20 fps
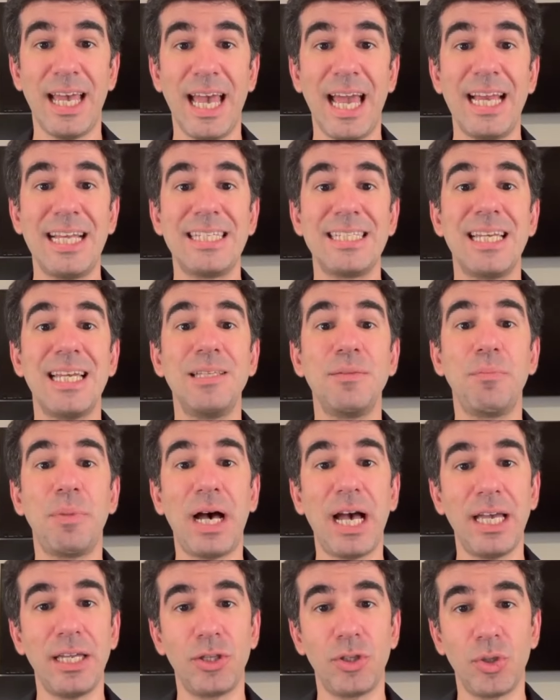and send
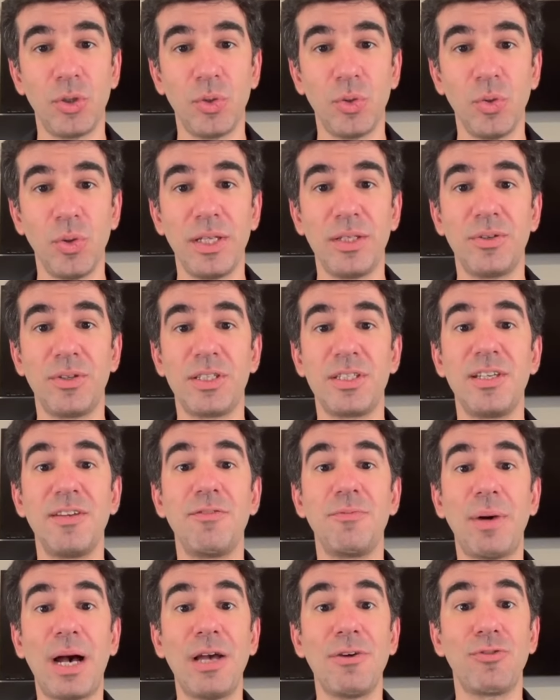Pi to and
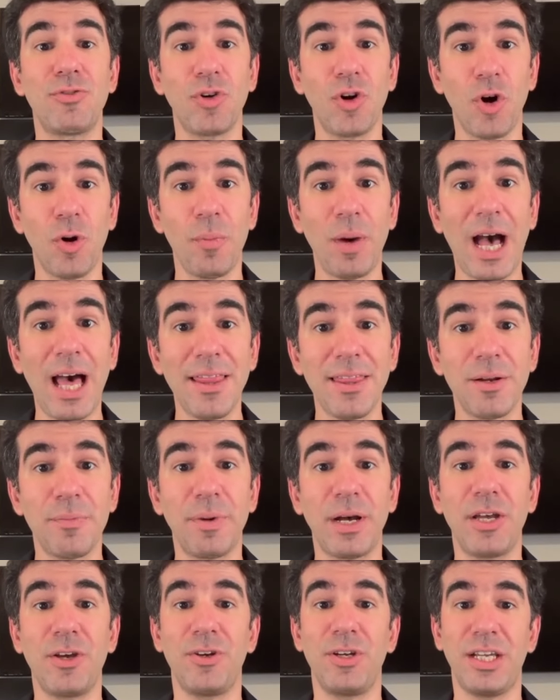receive Pi from other
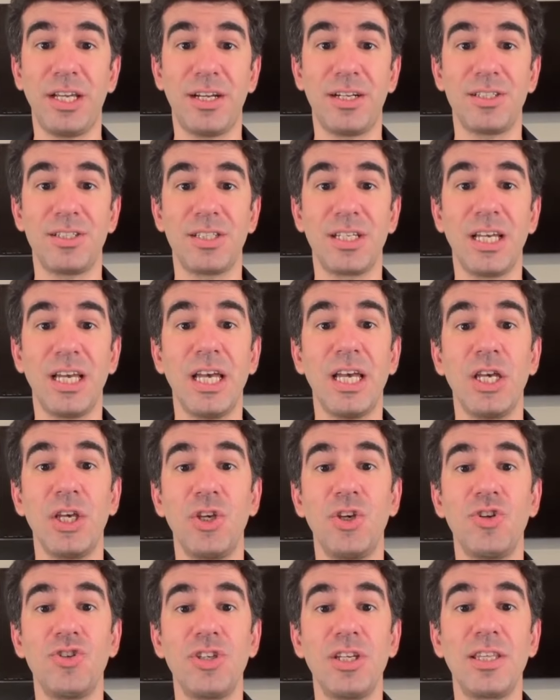pioneers
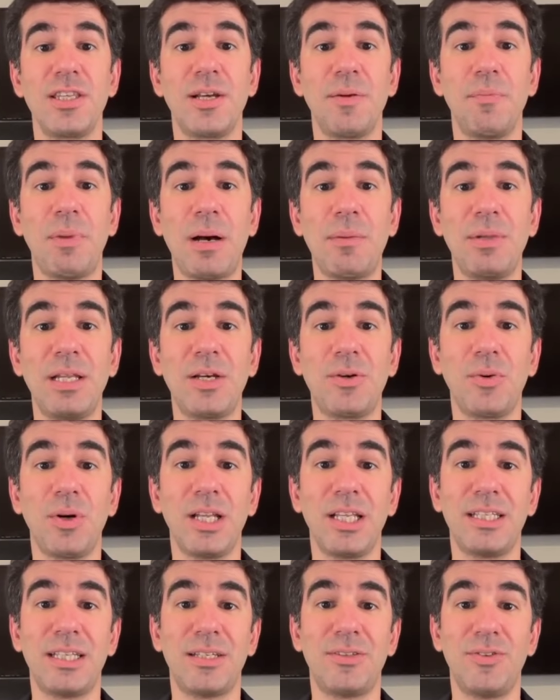using their public
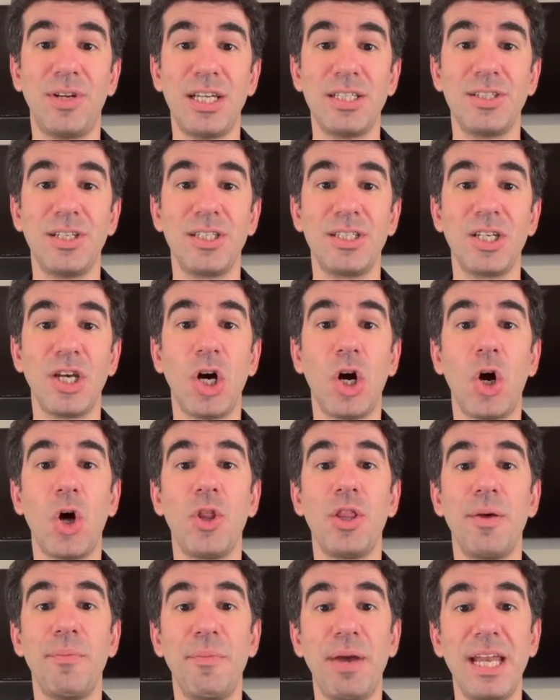wallet addresses on
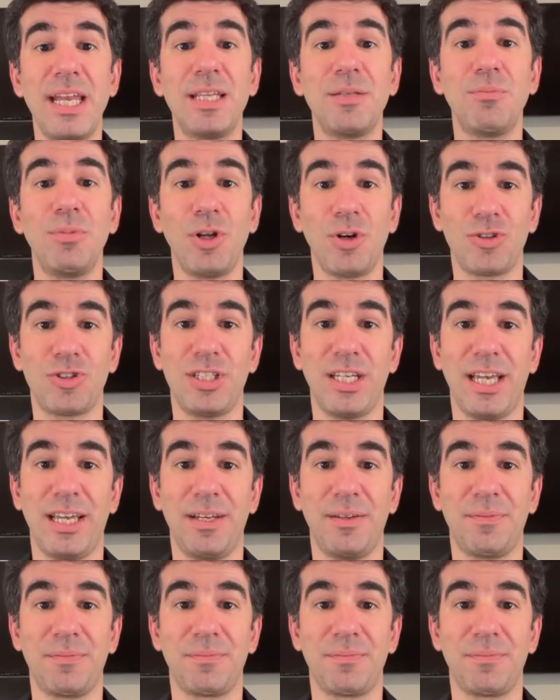the mainnet blockchain.